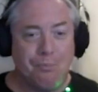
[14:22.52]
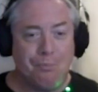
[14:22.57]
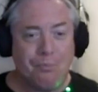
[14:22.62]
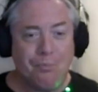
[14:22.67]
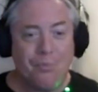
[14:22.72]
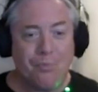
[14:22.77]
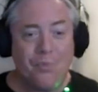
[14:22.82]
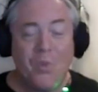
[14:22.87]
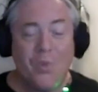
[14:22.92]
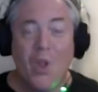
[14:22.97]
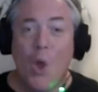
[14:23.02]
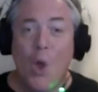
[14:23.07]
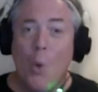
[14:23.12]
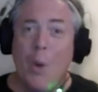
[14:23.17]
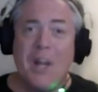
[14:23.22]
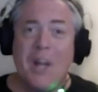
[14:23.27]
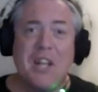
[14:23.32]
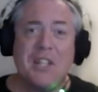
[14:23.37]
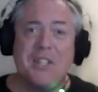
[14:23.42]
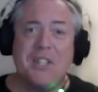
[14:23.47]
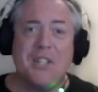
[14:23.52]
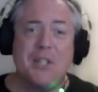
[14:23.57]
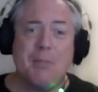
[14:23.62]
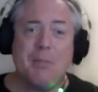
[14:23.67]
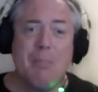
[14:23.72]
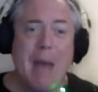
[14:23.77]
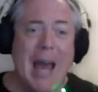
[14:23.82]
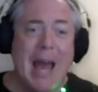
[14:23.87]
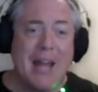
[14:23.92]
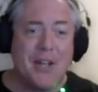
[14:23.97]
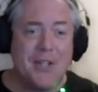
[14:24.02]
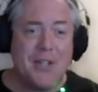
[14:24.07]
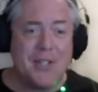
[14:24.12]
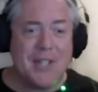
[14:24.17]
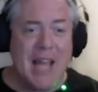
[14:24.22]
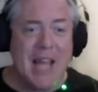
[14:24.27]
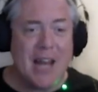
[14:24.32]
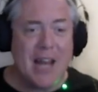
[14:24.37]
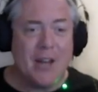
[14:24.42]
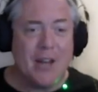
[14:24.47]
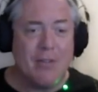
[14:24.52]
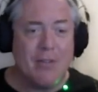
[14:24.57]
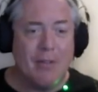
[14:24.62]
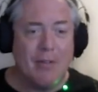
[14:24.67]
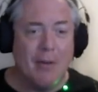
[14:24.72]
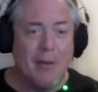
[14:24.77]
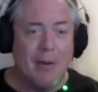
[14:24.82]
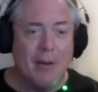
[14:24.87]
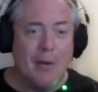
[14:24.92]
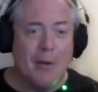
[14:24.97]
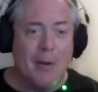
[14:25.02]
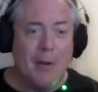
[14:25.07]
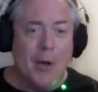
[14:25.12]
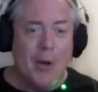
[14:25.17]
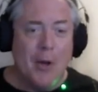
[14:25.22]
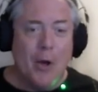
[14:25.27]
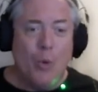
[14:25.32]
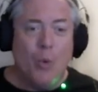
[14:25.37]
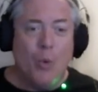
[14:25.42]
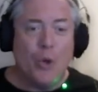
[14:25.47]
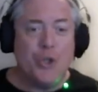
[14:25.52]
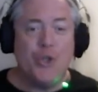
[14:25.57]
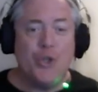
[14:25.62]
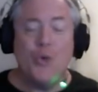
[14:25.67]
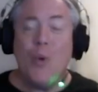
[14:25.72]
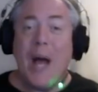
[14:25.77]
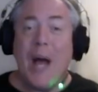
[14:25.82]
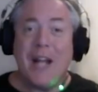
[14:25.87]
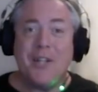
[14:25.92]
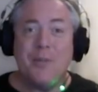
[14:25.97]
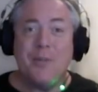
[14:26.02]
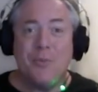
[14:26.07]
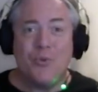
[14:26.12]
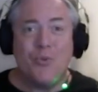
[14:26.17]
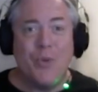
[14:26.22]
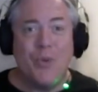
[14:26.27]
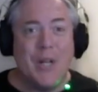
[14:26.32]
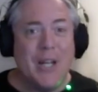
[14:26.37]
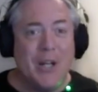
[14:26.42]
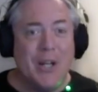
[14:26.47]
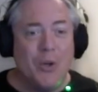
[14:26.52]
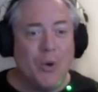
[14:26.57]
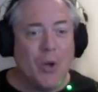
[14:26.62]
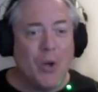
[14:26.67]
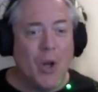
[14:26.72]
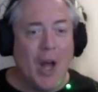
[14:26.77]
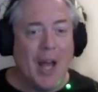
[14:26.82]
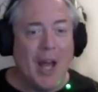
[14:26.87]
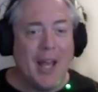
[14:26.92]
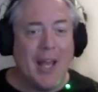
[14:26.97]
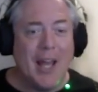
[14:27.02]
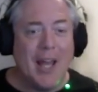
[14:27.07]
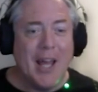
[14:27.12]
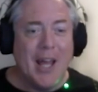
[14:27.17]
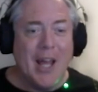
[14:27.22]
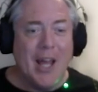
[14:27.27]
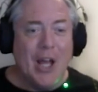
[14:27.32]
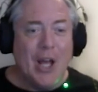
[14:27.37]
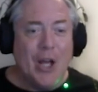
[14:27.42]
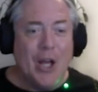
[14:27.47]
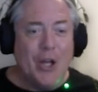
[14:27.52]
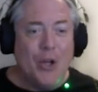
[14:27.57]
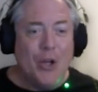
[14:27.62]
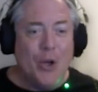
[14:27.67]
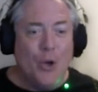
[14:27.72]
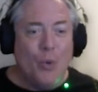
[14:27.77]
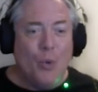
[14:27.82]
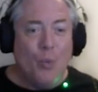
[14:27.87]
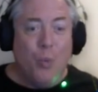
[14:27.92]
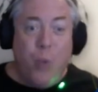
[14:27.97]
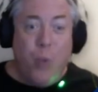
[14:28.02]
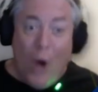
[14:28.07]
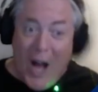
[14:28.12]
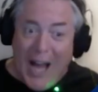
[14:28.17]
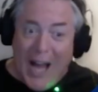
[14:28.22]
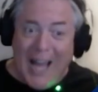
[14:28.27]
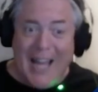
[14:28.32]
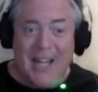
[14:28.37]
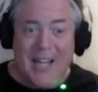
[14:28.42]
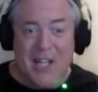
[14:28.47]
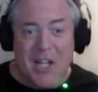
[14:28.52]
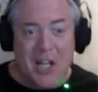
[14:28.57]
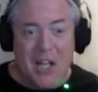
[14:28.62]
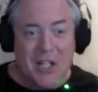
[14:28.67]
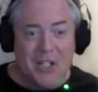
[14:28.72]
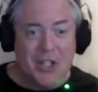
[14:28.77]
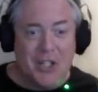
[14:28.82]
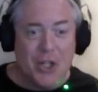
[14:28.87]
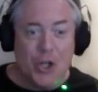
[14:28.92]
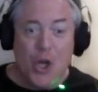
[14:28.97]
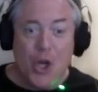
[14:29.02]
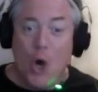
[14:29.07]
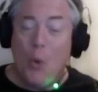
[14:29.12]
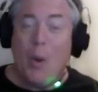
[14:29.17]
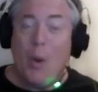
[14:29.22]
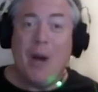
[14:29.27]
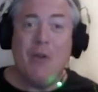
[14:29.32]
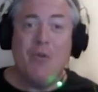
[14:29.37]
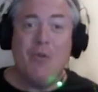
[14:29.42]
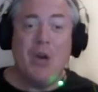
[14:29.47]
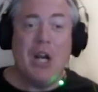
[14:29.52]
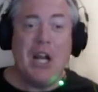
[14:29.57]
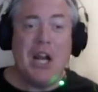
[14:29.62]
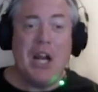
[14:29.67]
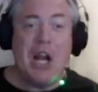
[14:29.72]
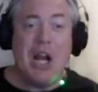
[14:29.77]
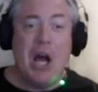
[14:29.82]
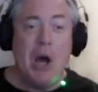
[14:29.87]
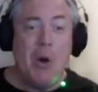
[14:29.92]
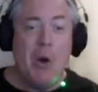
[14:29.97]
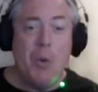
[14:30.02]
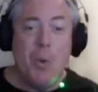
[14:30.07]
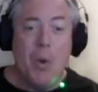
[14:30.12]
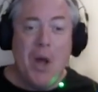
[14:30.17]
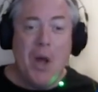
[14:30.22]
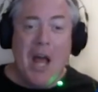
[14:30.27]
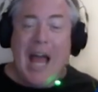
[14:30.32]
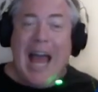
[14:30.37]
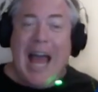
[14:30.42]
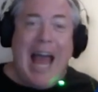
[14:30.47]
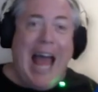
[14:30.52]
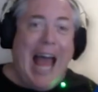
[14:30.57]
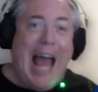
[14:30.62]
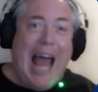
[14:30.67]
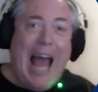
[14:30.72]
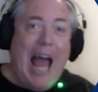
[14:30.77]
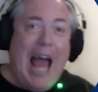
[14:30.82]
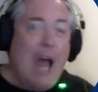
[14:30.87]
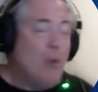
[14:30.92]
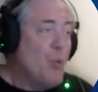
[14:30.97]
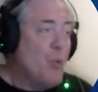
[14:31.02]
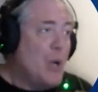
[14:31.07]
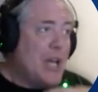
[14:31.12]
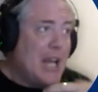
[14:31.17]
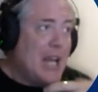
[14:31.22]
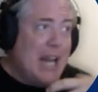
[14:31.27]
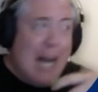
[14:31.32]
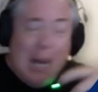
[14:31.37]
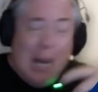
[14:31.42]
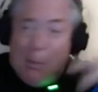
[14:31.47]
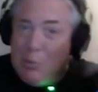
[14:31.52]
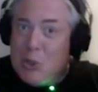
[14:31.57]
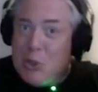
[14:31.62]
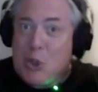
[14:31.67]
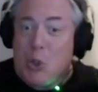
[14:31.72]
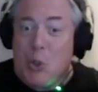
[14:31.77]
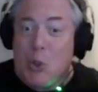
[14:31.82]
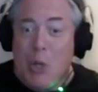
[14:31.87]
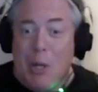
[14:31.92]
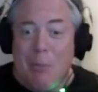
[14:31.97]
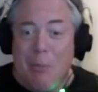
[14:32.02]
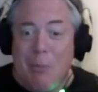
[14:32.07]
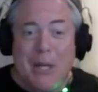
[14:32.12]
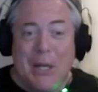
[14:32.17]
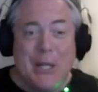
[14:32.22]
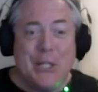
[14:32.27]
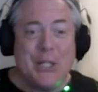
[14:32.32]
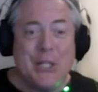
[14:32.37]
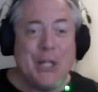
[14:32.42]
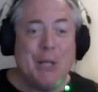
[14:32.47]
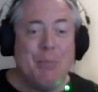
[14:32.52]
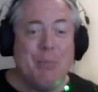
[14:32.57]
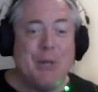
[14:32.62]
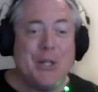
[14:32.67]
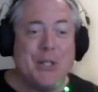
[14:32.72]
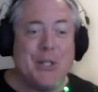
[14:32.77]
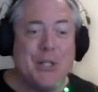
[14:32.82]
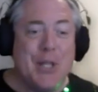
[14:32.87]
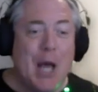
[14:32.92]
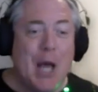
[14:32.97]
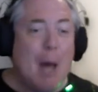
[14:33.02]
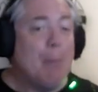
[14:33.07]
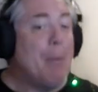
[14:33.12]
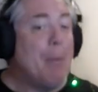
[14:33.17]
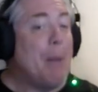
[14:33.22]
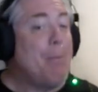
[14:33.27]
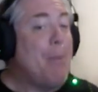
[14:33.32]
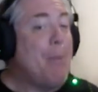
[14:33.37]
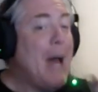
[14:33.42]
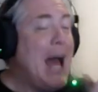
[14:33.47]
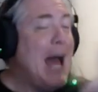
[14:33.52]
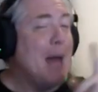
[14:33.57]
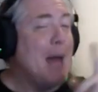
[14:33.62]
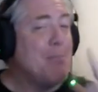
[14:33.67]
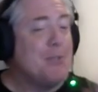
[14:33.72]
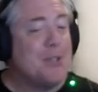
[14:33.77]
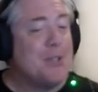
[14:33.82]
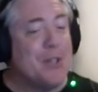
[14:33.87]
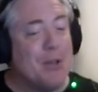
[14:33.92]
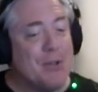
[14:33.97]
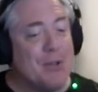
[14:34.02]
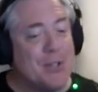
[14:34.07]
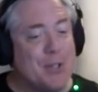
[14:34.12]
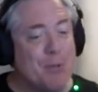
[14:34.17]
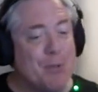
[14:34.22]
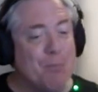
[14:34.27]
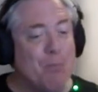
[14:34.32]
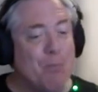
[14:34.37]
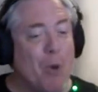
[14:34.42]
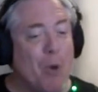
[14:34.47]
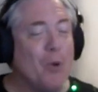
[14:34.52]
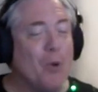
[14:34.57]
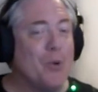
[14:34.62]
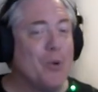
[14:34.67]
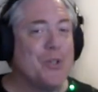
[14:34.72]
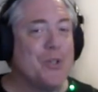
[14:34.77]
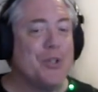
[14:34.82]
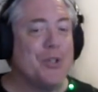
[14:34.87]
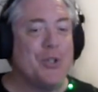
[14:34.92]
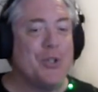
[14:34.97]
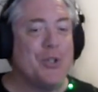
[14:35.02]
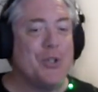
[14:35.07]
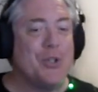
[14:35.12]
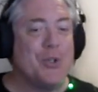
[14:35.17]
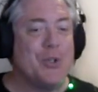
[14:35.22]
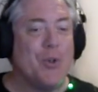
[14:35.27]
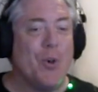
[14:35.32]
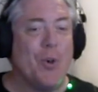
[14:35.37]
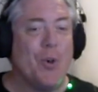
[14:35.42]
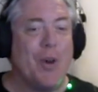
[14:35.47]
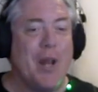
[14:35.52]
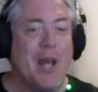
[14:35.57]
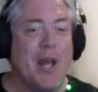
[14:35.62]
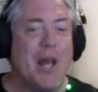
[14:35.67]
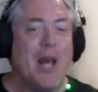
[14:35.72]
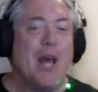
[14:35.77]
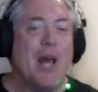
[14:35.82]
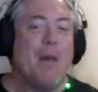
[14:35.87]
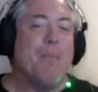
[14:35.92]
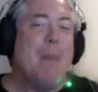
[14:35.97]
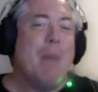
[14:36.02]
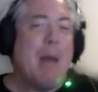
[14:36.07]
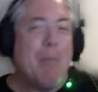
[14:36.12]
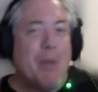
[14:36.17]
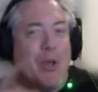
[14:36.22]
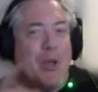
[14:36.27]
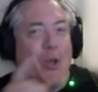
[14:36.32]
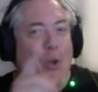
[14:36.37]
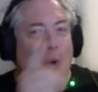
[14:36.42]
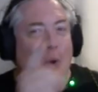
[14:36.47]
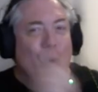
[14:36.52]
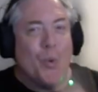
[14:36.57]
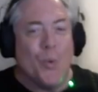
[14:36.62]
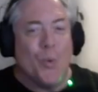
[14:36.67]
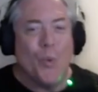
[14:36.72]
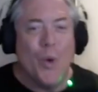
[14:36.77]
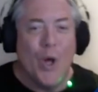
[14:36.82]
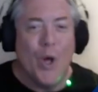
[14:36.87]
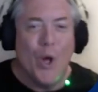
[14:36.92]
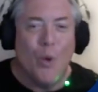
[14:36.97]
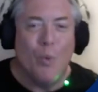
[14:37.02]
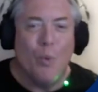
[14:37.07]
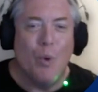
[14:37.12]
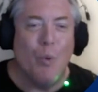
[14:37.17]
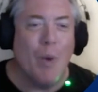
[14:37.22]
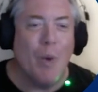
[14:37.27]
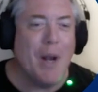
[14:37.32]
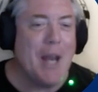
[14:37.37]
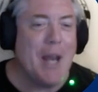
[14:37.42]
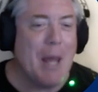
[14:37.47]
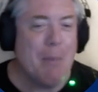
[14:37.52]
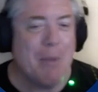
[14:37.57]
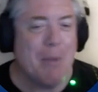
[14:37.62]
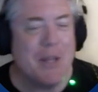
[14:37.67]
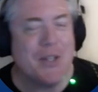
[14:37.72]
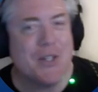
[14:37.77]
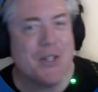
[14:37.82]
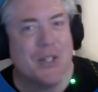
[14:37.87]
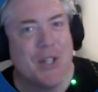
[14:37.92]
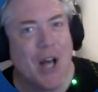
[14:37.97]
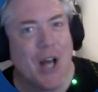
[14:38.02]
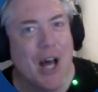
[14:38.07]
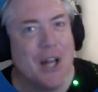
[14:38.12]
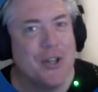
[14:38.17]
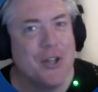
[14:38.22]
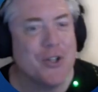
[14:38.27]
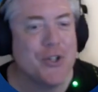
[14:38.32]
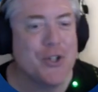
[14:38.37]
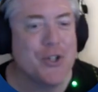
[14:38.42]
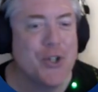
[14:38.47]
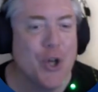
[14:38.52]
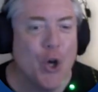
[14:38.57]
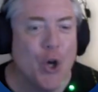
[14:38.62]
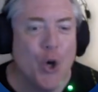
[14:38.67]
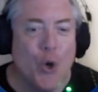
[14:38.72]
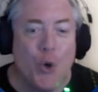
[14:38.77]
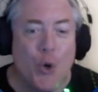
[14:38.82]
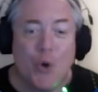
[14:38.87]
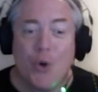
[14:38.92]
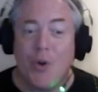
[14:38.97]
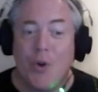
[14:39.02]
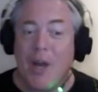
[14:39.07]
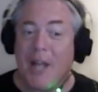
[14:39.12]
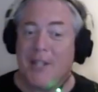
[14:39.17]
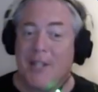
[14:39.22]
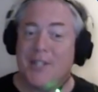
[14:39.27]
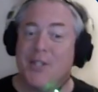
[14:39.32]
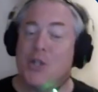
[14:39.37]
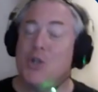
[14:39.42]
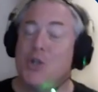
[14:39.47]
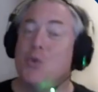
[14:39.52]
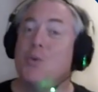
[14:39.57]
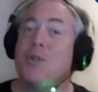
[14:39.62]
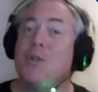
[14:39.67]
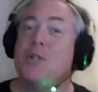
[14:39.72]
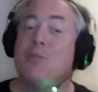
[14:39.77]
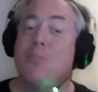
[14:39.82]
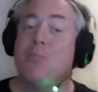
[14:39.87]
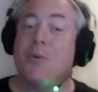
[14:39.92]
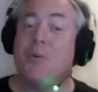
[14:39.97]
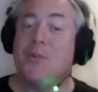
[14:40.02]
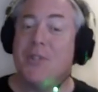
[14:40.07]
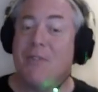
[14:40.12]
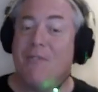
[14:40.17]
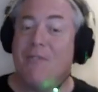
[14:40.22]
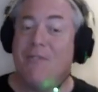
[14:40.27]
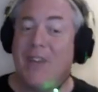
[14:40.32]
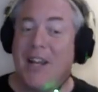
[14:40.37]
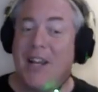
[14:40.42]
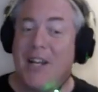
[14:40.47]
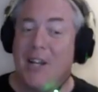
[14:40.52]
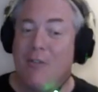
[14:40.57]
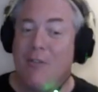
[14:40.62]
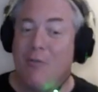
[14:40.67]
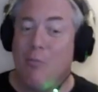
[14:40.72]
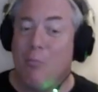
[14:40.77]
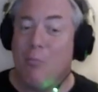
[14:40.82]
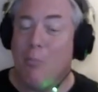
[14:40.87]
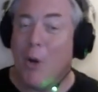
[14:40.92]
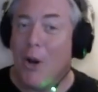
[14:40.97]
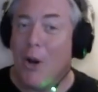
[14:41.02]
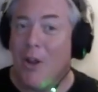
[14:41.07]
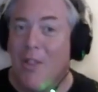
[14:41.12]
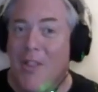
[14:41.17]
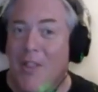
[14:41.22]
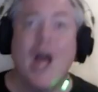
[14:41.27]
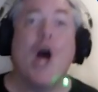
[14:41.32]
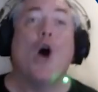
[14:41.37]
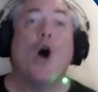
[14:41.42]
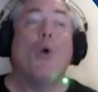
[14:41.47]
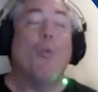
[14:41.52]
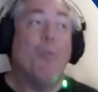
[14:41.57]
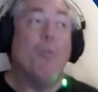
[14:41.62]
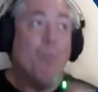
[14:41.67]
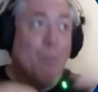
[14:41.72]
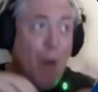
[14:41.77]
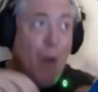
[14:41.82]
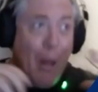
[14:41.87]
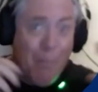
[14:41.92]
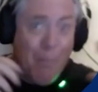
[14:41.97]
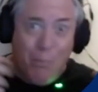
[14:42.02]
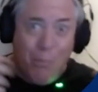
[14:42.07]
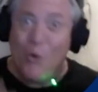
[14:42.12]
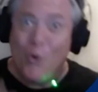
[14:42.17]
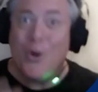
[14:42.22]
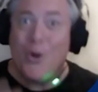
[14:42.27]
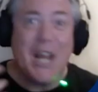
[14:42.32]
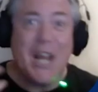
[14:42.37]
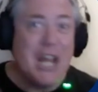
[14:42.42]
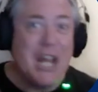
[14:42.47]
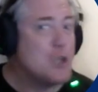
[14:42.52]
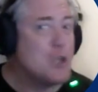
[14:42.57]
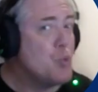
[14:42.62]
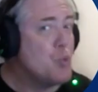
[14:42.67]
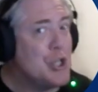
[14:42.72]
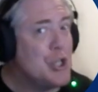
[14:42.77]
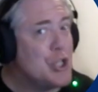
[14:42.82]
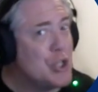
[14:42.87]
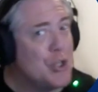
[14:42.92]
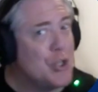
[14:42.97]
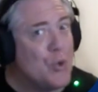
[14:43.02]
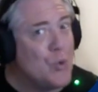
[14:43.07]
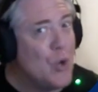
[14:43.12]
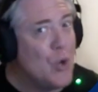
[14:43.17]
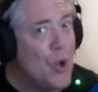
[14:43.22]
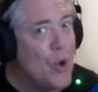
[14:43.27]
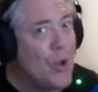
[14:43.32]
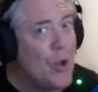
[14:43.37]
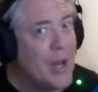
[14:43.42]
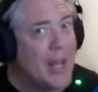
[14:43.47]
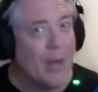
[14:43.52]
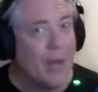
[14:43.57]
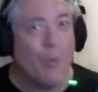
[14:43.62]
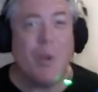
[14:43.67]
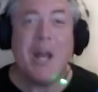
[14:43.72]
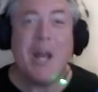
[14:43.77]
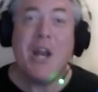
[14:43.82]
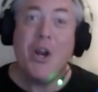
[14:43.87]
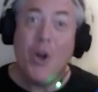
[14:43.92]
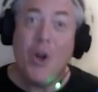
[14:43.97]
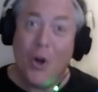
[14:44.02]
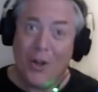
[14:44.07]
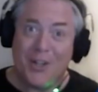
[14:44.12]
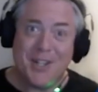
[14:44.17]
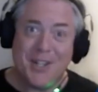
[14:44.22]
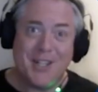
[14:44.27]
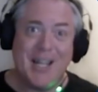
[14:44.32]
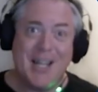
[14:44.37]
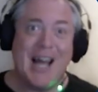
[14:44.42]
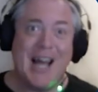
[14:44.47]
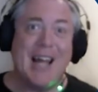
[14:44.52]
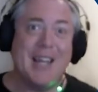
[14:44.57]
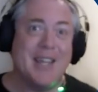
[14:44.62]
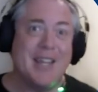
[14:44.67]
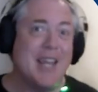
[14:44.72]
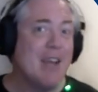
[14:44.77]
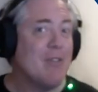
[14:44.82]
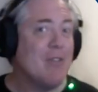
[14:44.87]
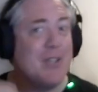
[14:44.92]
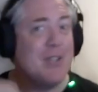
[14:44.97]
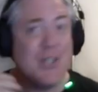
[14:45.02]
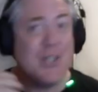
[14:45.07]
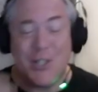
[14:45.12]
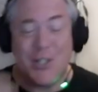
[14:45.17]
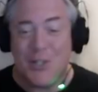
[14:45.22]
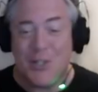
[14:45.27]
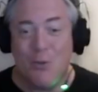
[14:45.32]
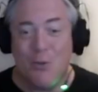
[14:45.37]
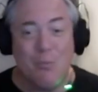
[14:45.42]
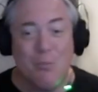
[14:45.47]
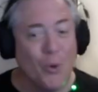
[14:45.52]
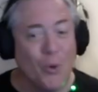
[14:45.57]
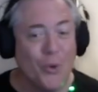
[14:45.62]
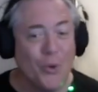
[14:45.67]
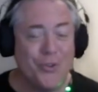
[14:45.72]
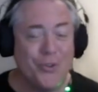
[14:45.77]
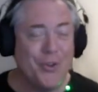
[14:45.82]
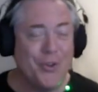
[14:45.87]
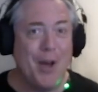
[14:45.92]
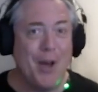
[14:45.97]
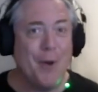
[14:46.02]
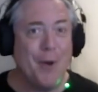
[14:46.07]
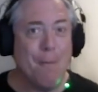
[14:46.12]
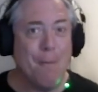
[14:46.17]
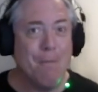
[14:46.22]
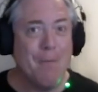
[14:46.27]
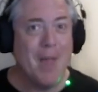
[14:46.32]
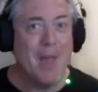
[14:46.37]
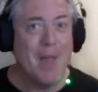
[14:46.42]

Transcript: Where does this madness end? What do atoms really look like? Why does no one really know? And we can end up screaming into the abyss. But perhaps there is a moral to this story. Maybe you will one day be the scientist who creates the newest, most effective model of the atom. My point is we're still learning. We're not done. There is still more to know.